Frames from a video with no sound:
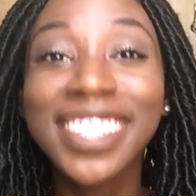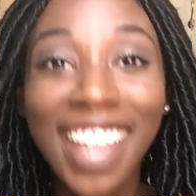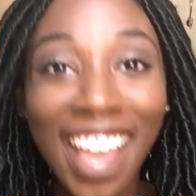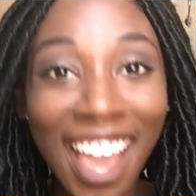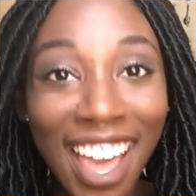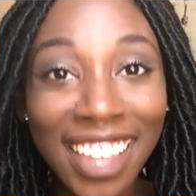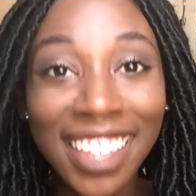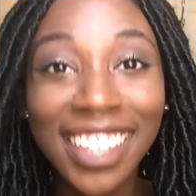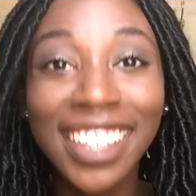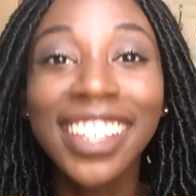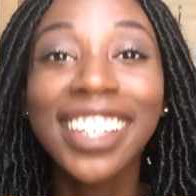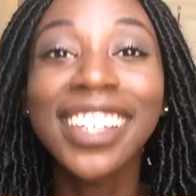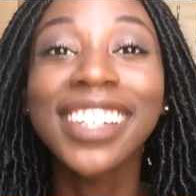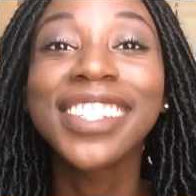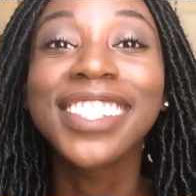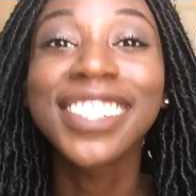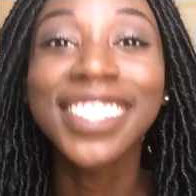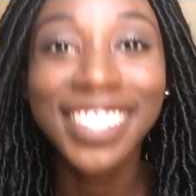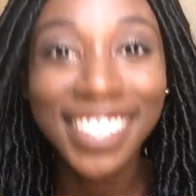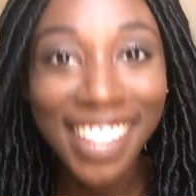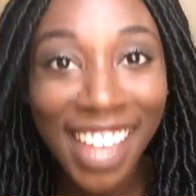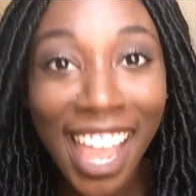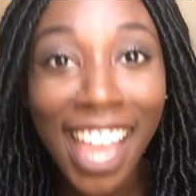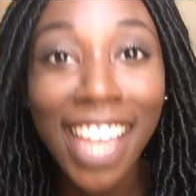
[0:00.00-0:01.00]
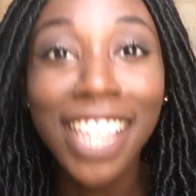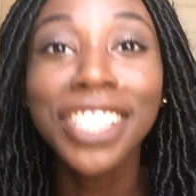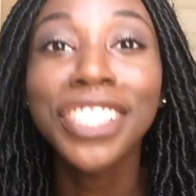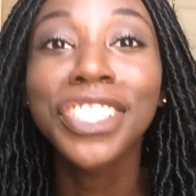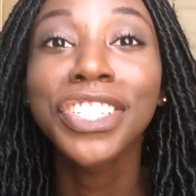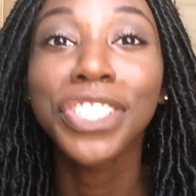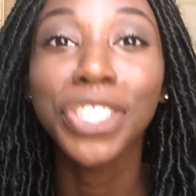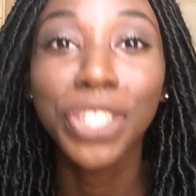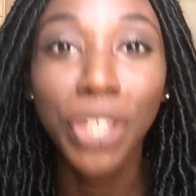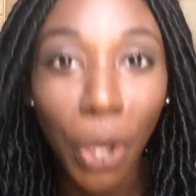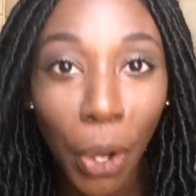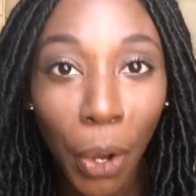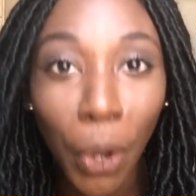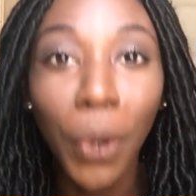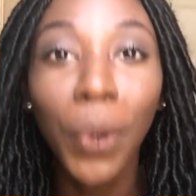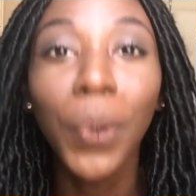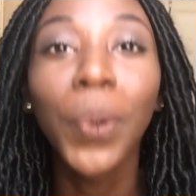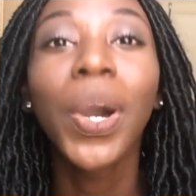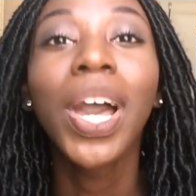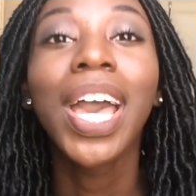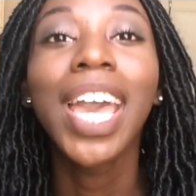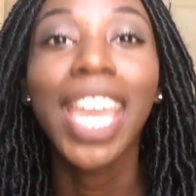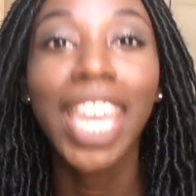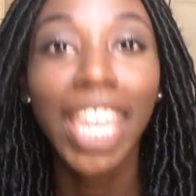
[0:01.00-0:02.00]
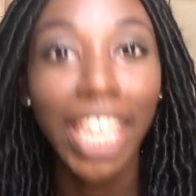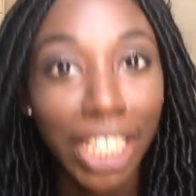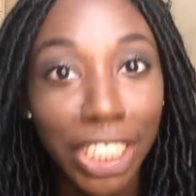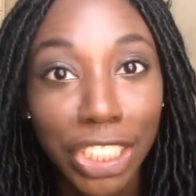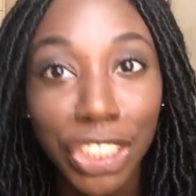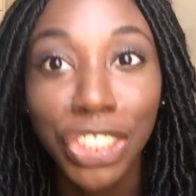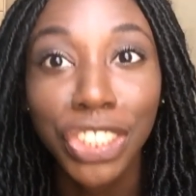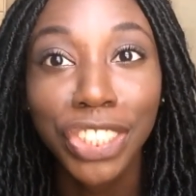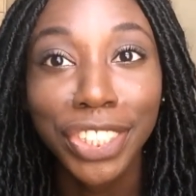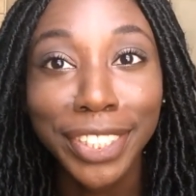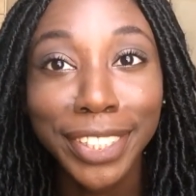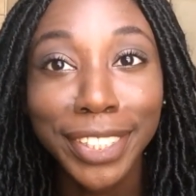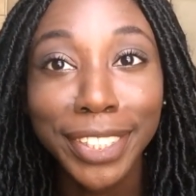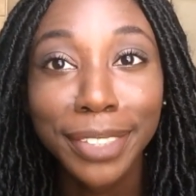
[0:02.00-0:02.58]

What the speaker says: styling can snatch your edges.